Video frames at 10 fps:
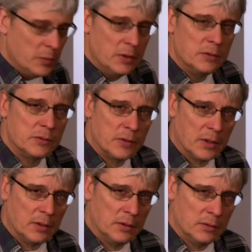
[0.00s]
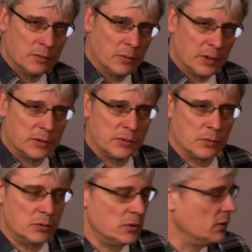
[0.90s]
means or that in direct
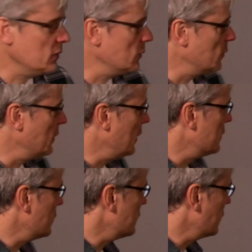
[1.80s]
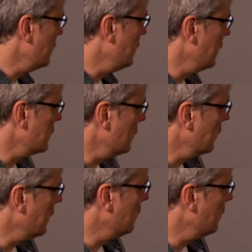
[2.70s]
association with that, so it's a good thing to look